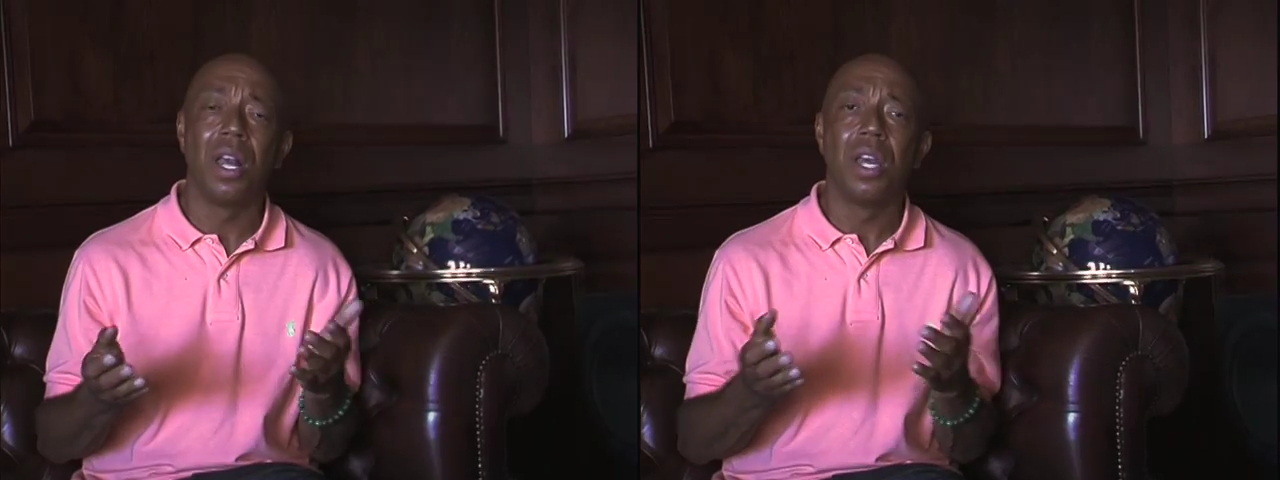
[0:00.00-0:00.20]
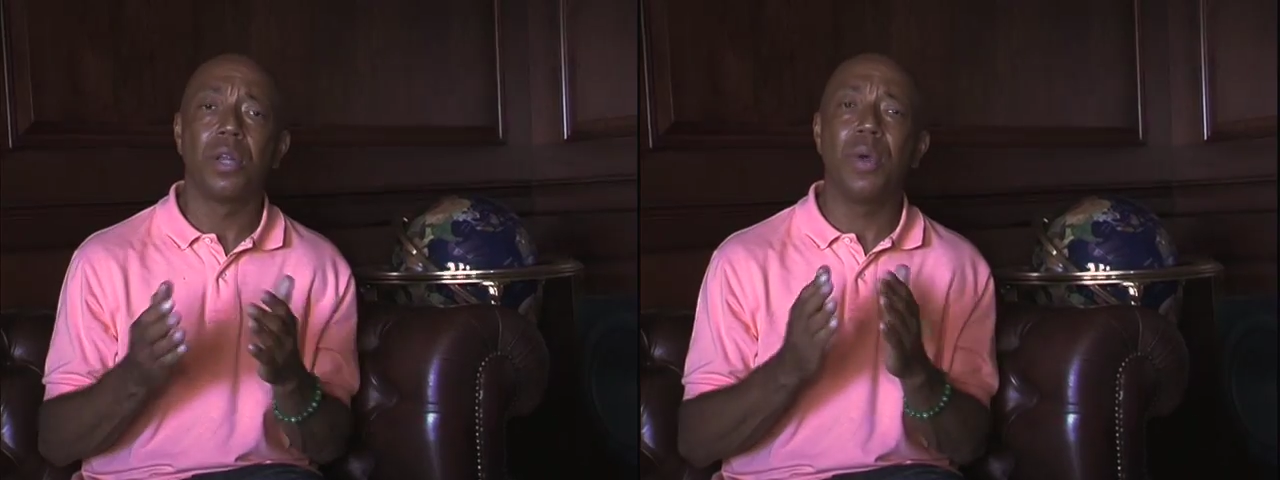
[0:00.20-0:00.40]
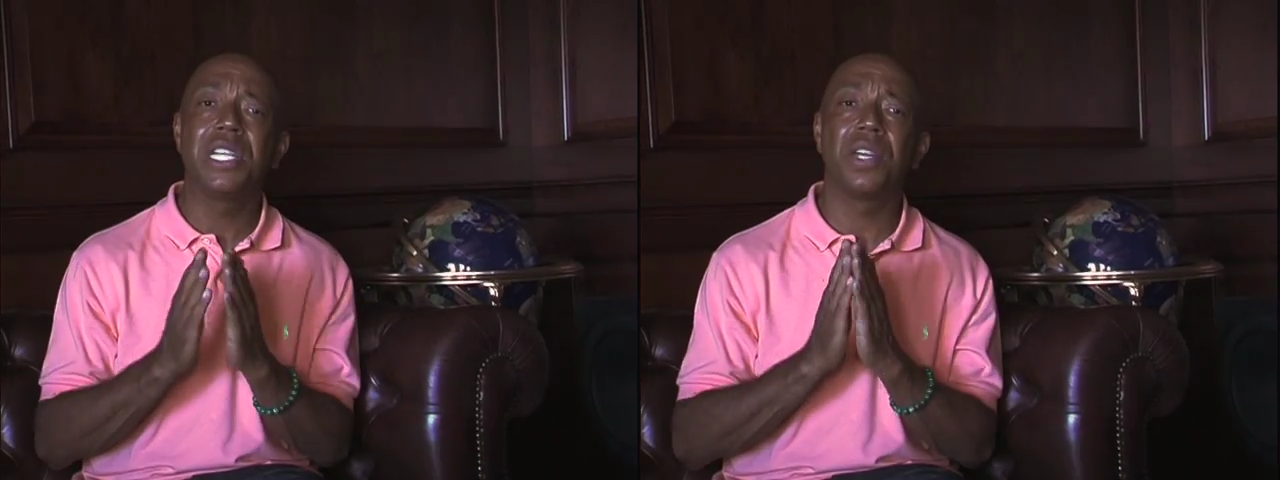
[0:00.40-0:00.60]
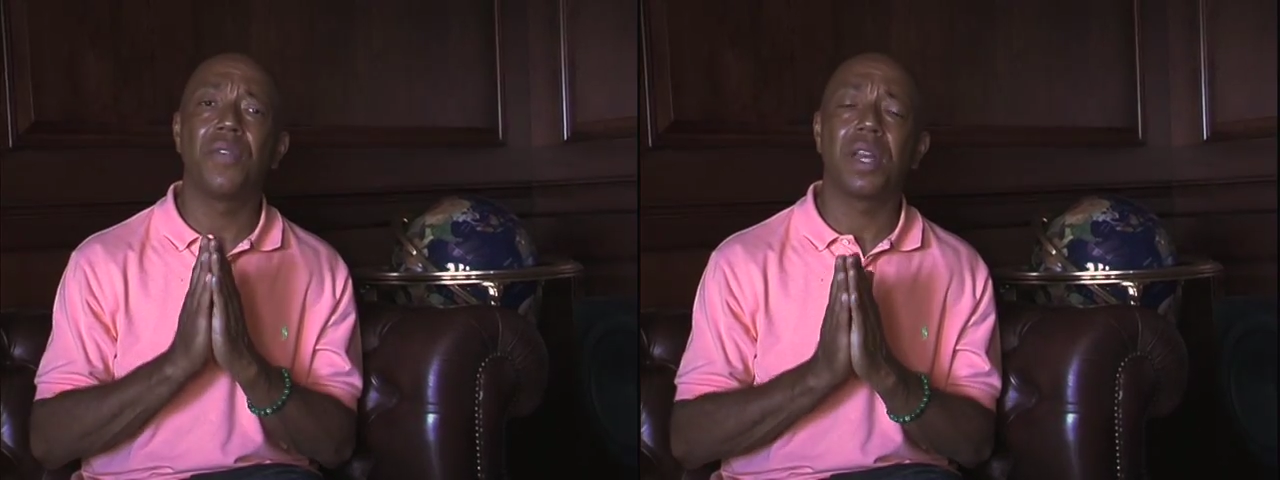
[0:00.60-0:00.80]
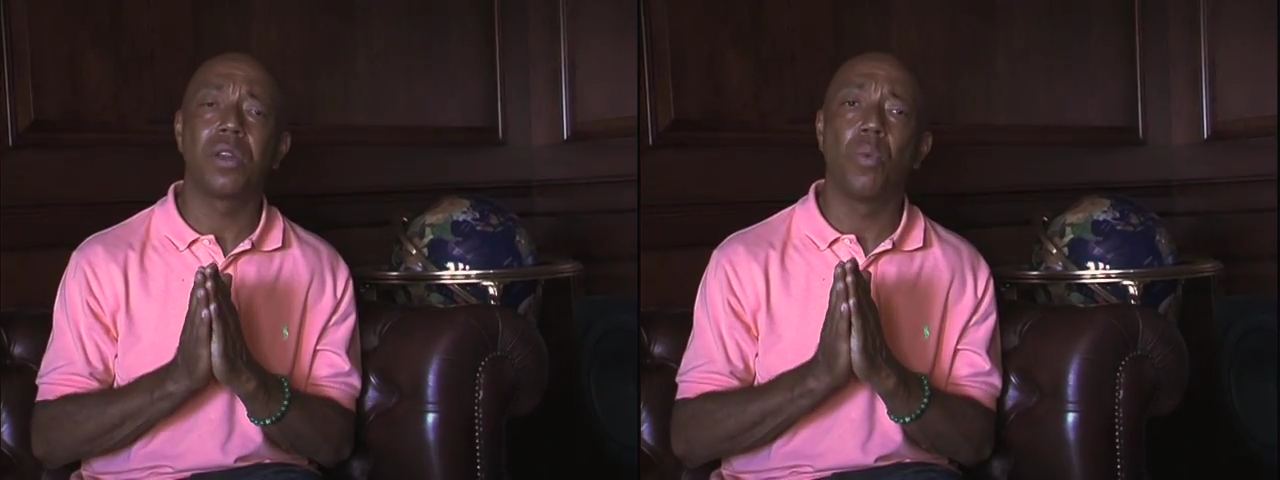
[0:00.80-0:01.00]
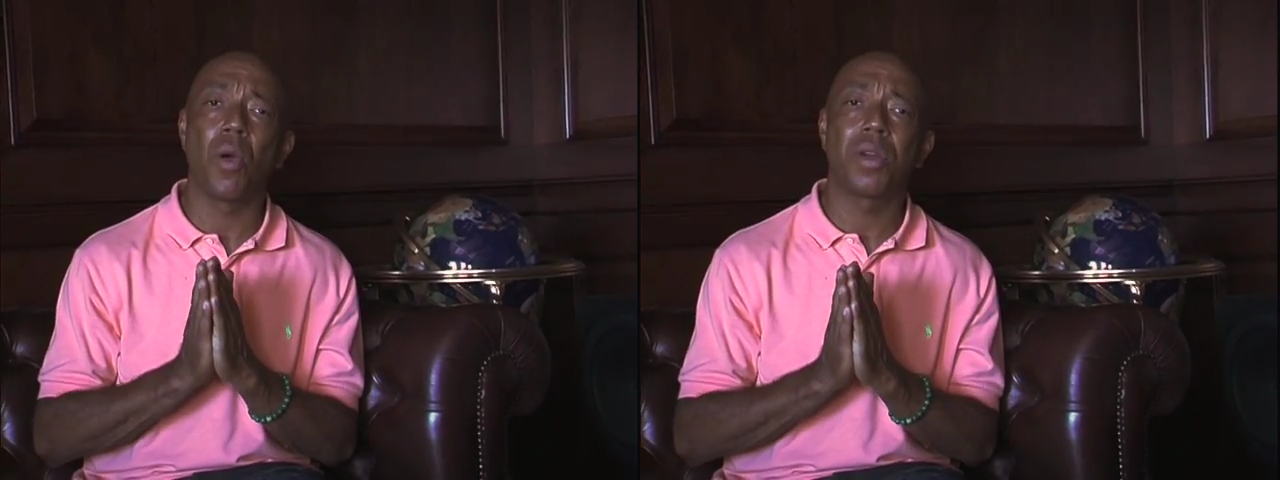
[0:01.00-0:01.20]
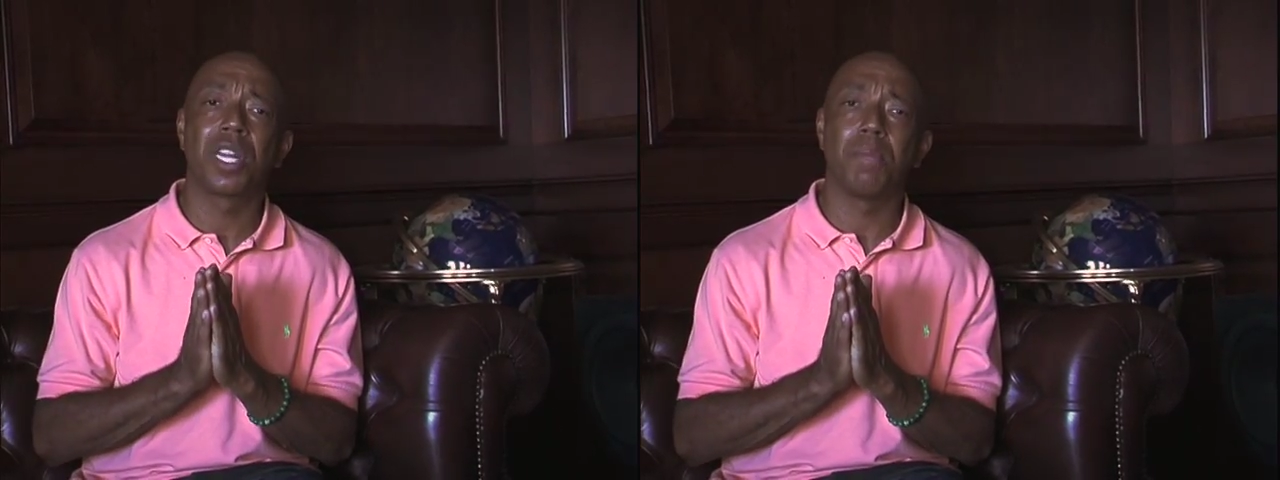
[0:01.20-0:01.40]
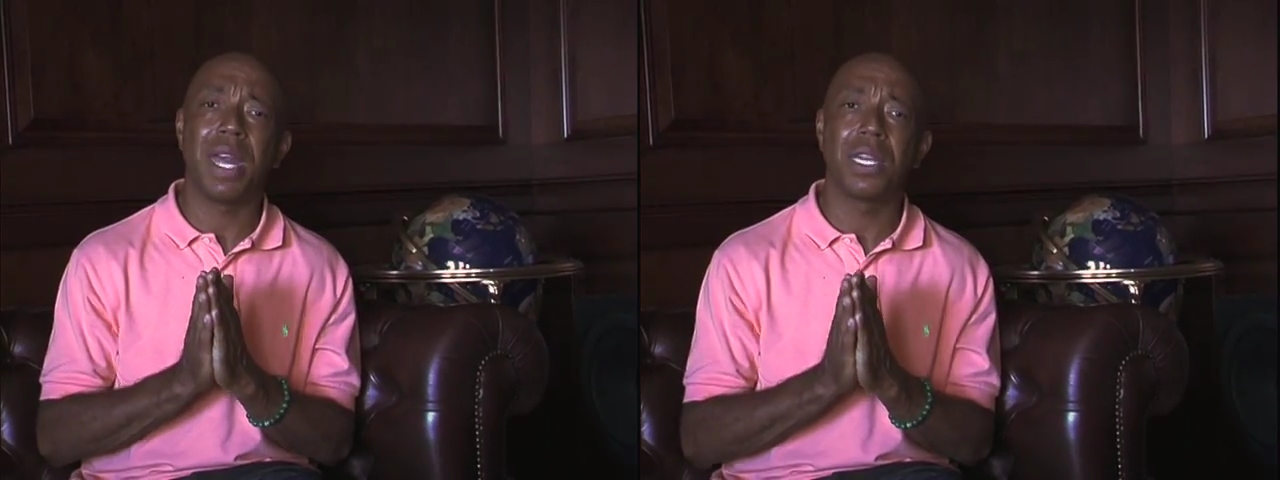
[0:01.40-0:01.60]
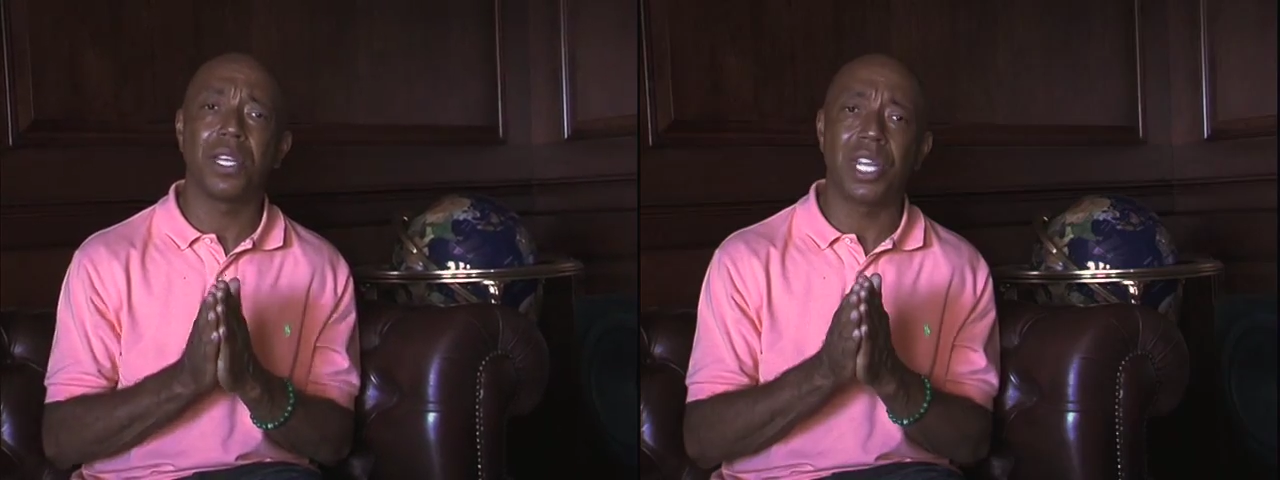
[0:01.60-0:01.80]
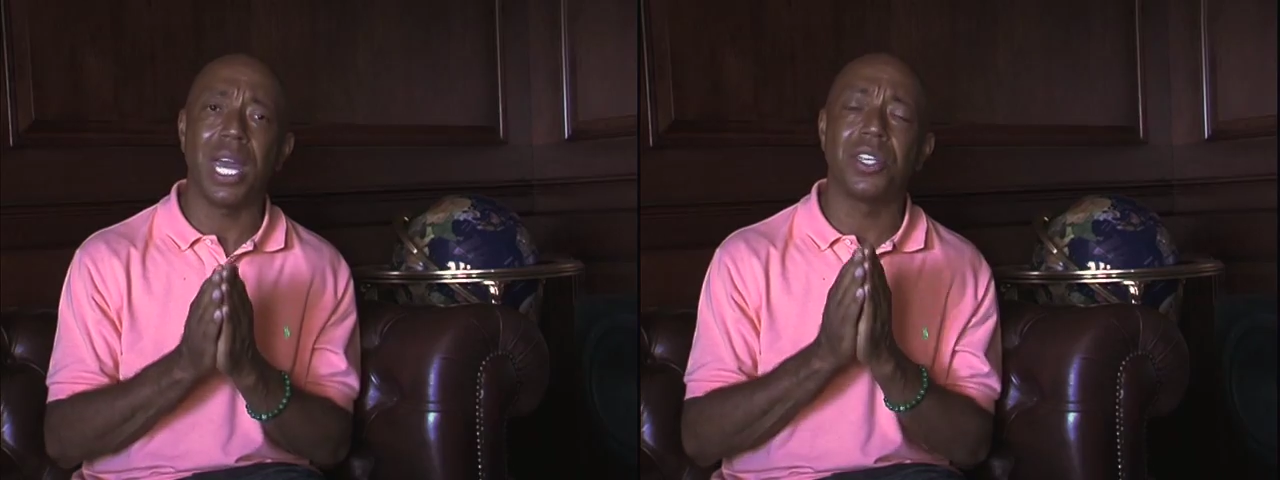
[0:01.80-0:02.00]
So each of us who works to make the
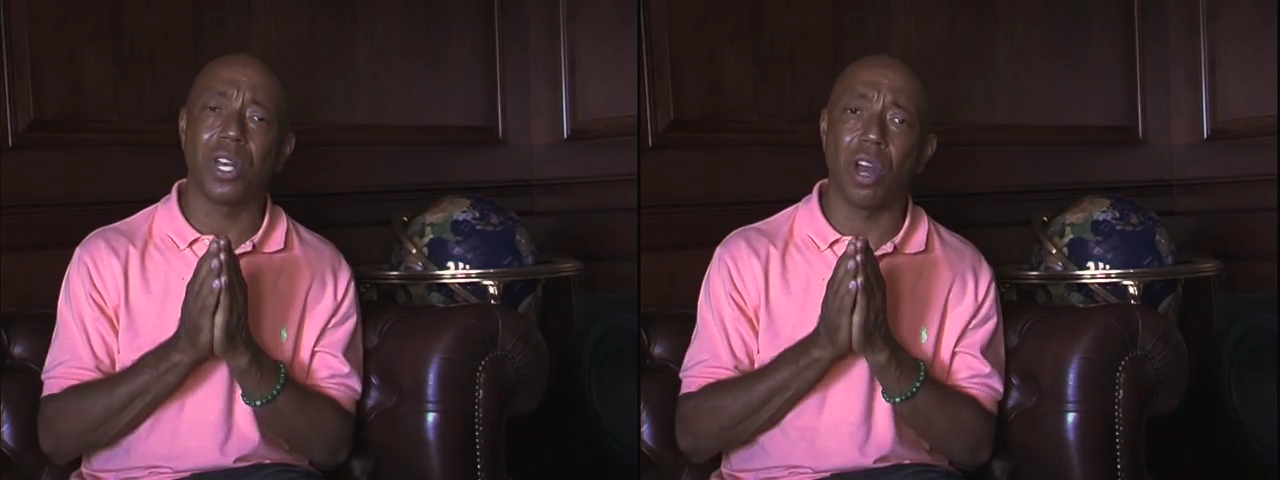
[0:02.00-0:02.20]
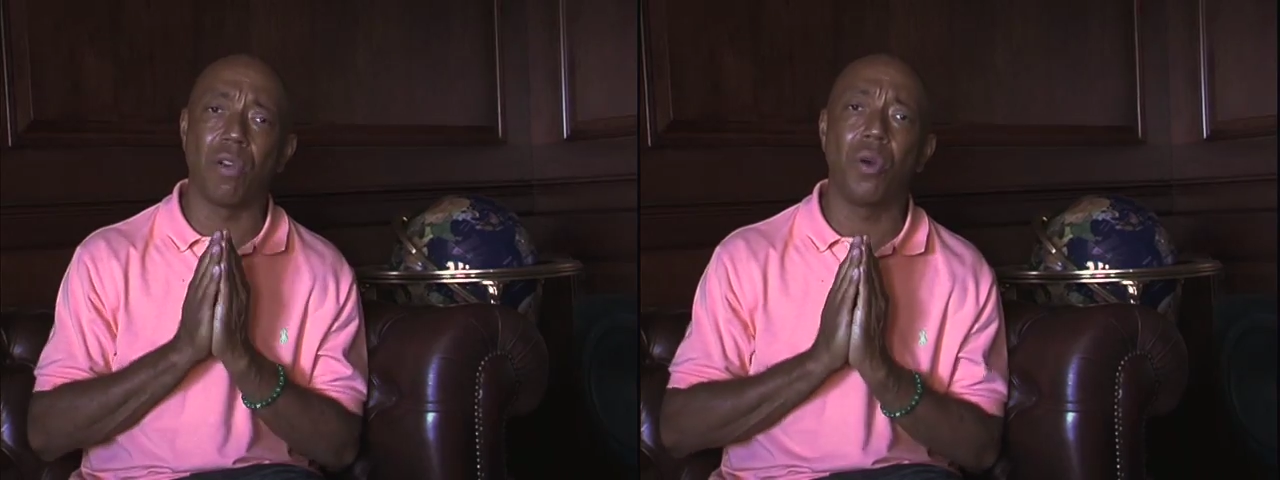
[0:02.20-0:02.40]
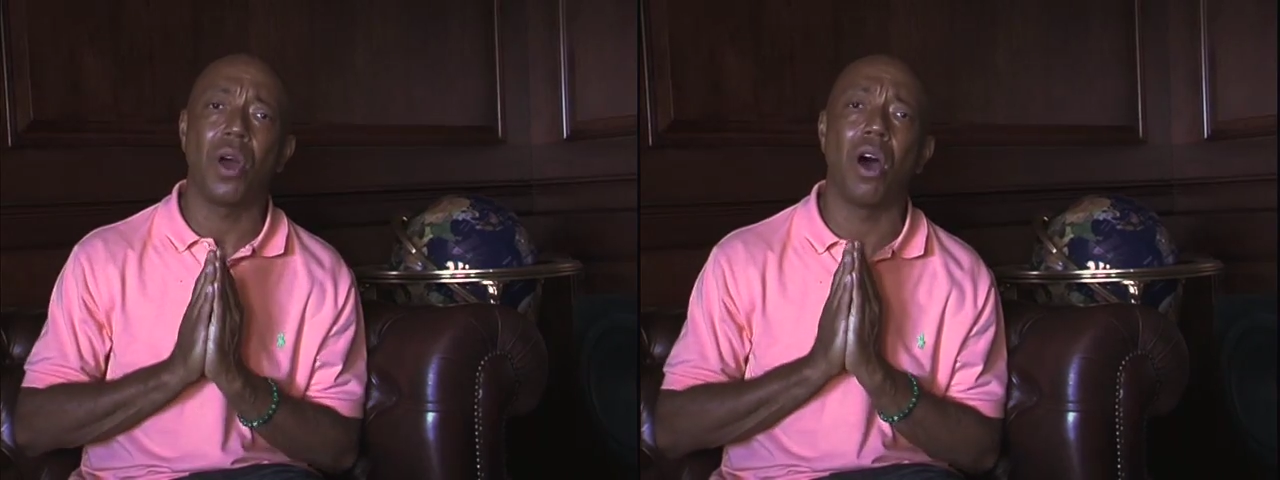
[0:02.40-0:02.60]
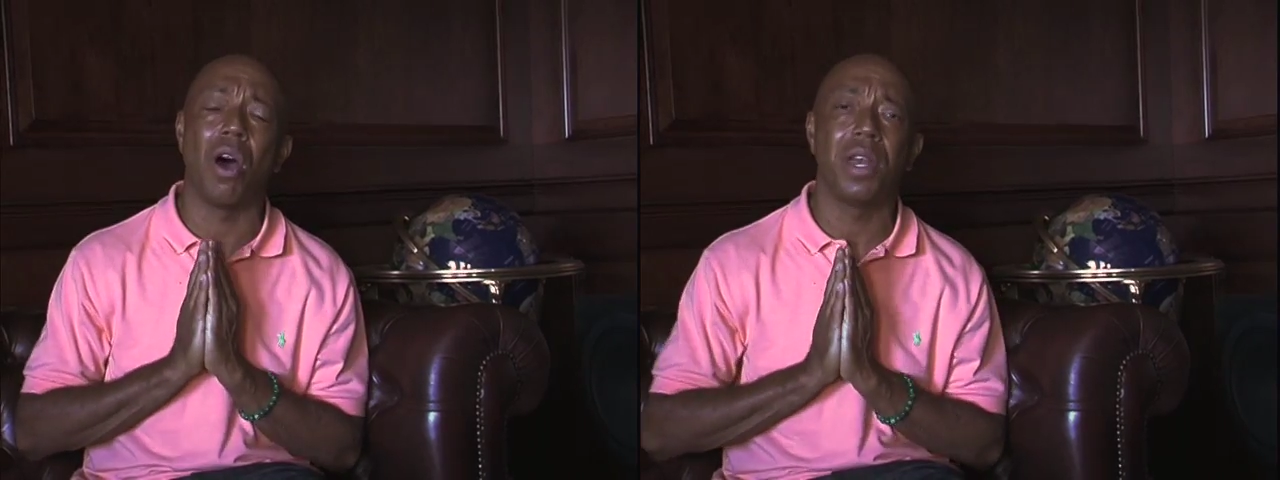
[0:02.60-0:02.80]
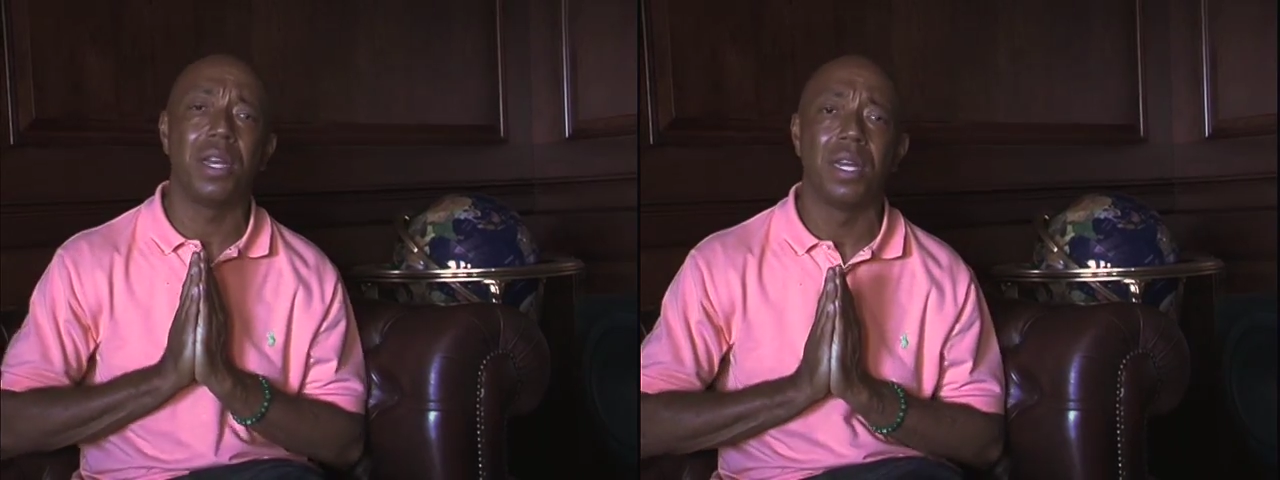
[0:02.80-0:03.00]
change in our own heart